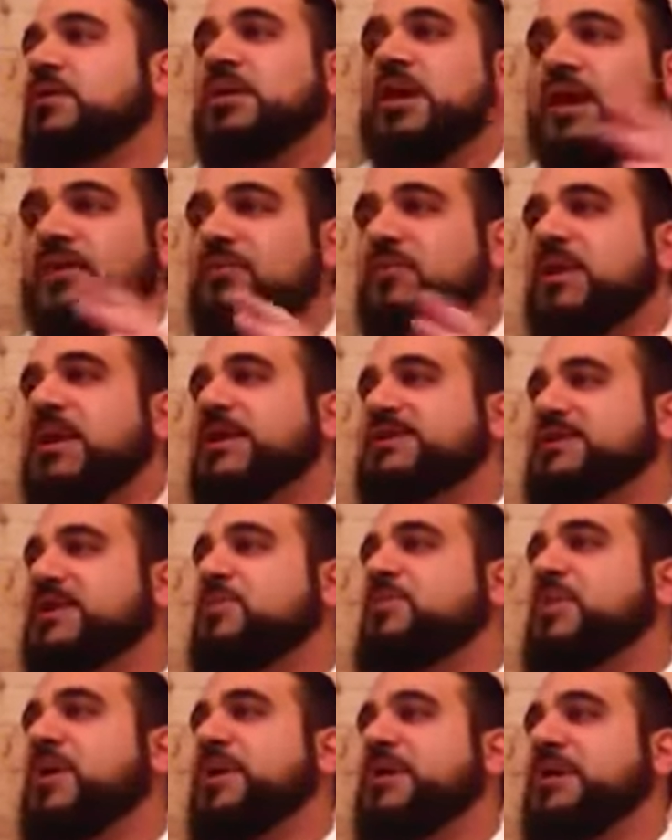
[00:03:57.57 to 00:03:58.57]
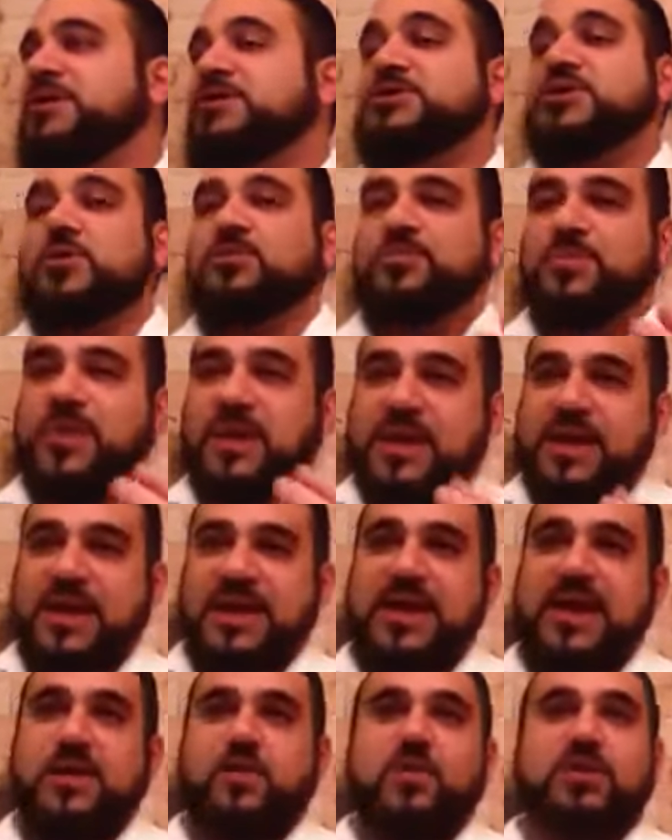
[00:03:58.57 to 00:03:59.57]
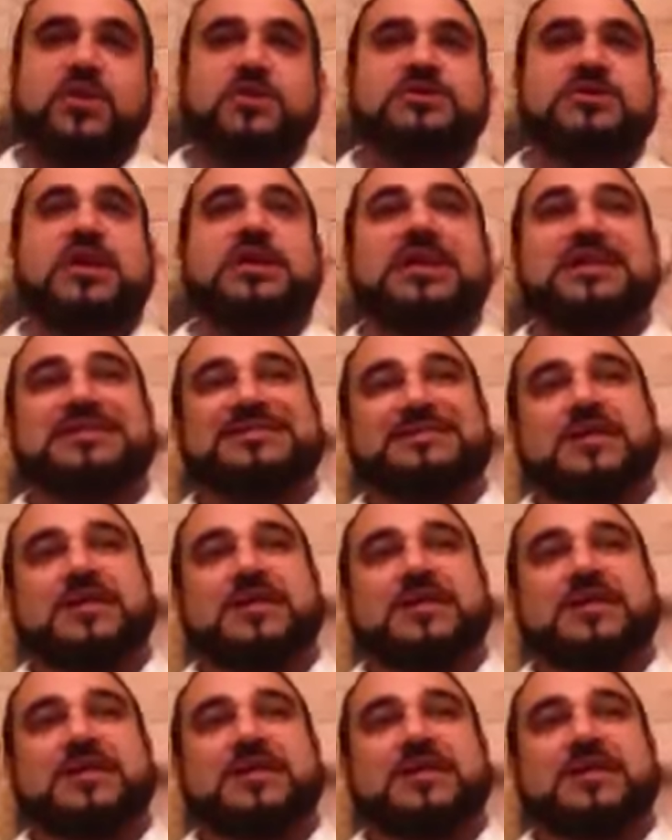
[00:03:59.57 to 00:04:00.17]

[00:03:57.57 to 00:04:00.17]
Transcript: Everybody has an opinion. So, again, when you're saying that